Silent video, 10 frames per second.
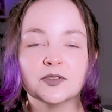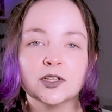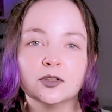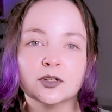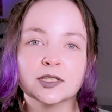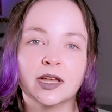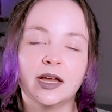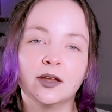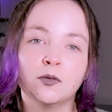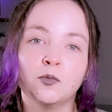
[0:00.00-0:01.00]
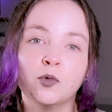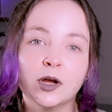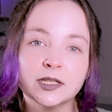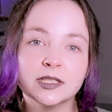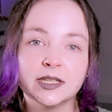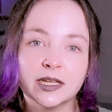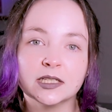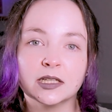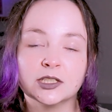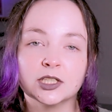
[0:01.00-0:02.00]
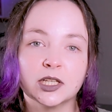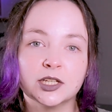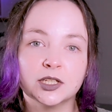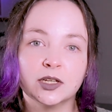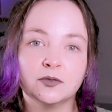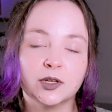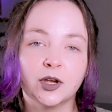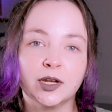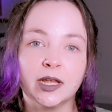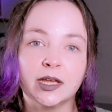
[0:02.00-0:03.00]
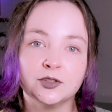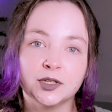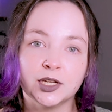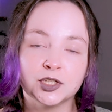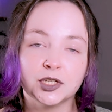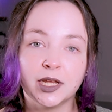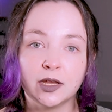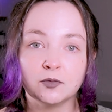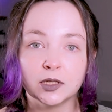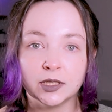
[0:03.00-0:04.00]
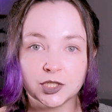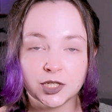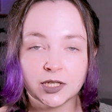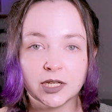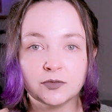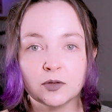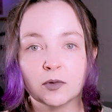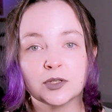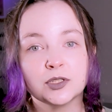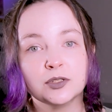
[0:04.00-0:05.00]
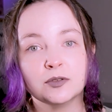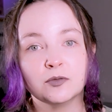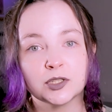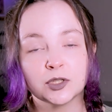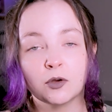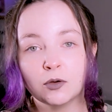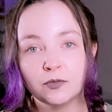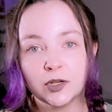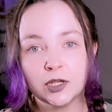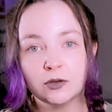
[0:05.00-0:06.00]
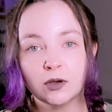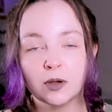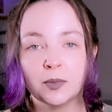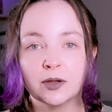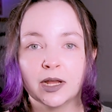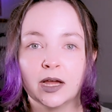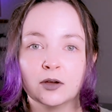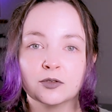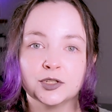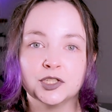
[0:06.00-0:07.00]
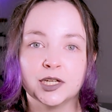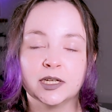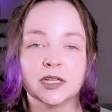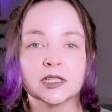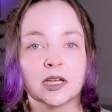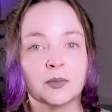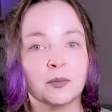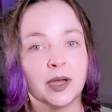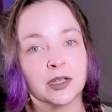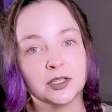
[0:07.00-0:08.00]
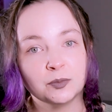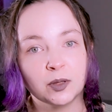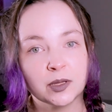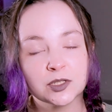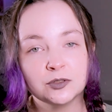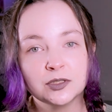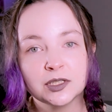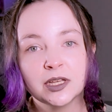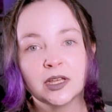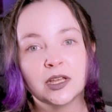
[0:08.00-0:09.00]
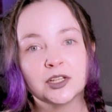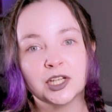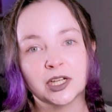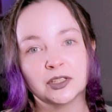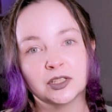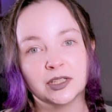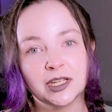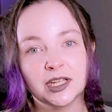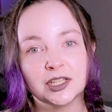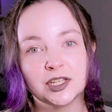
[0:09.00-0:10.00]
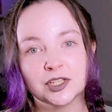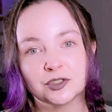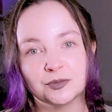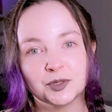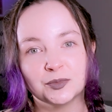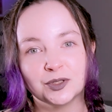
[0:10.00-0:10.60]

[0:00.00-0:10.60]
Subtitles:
video looks at one state's legislation regarding education and religion. If you want to watch the whole video about how Christianity is coming back into public schools, check out the link in the description